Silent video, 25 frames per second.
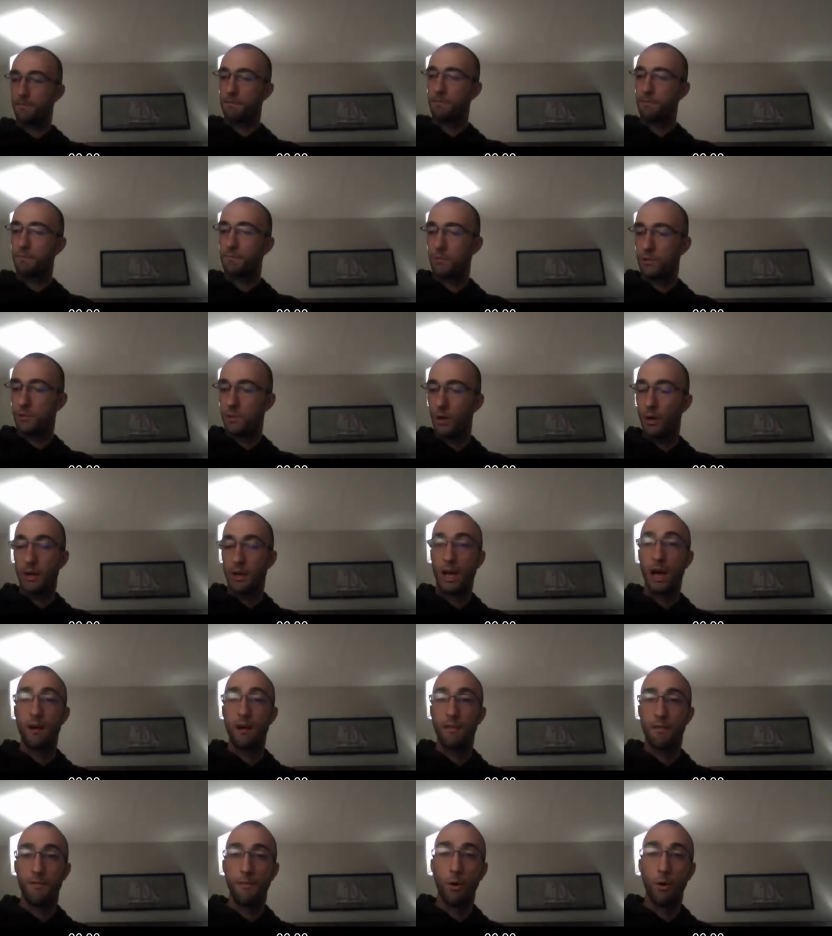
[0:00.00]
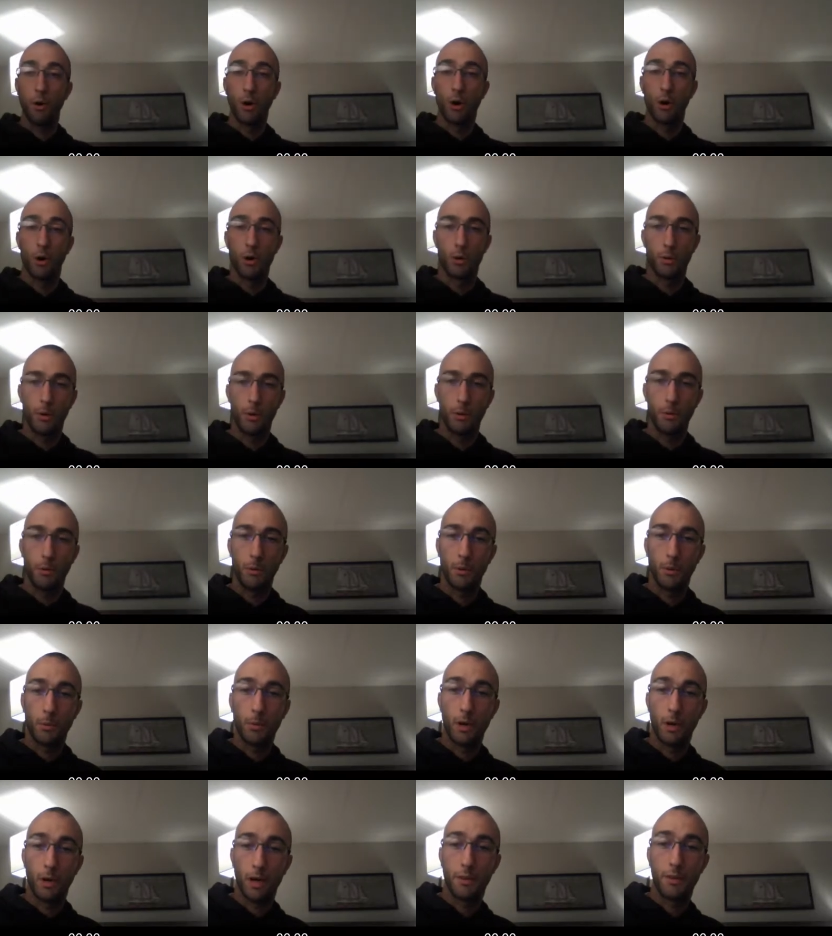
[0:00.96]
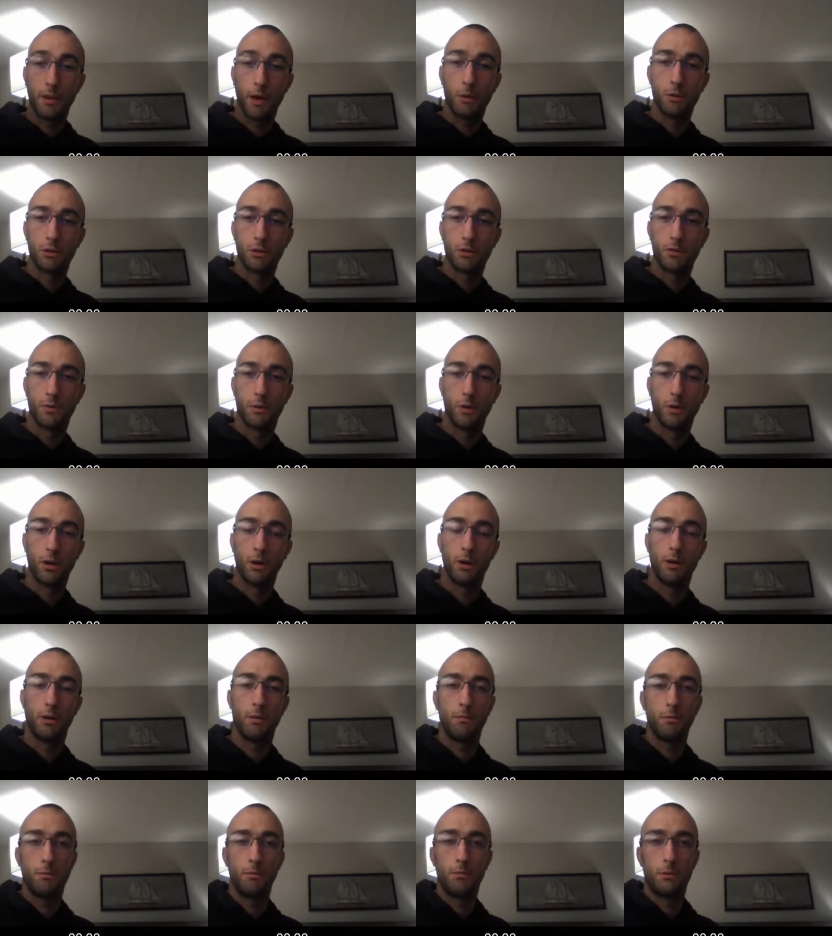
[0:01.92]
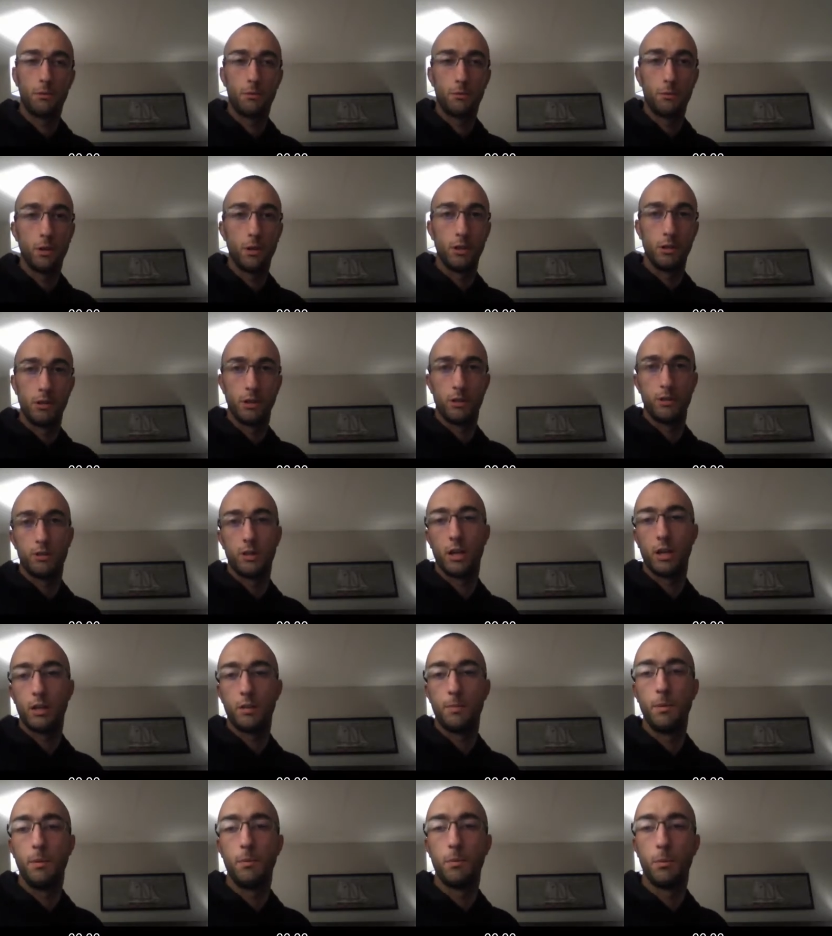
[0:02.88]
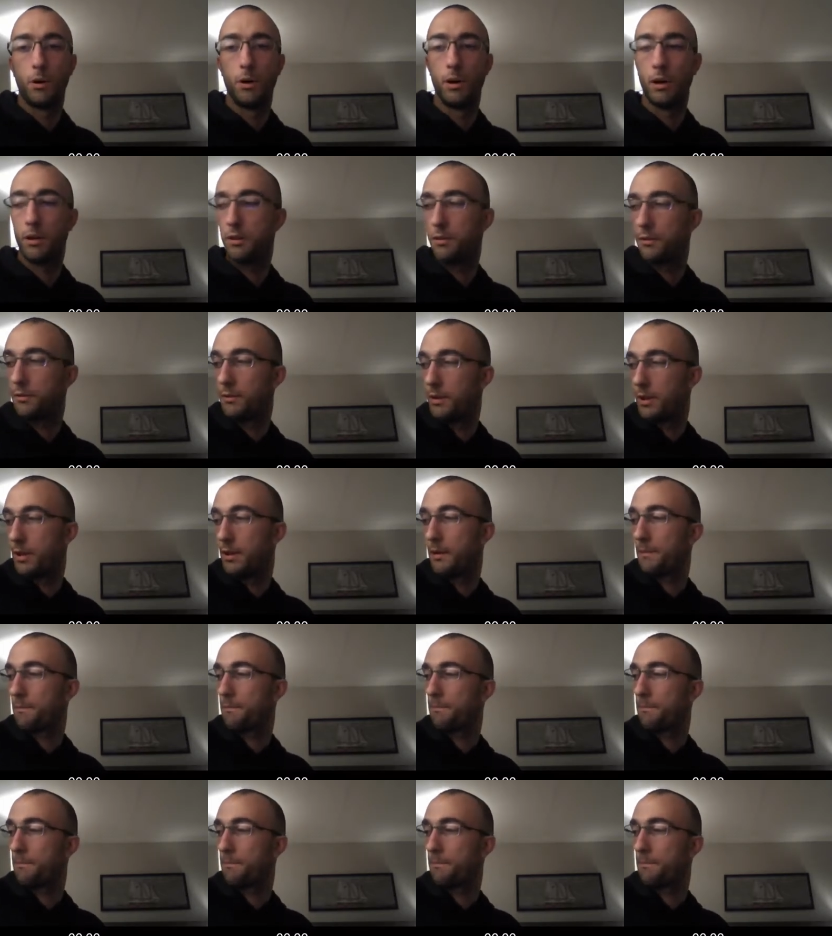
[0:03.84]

so I got four, or what, what I thought was four, really turns out to be more like three.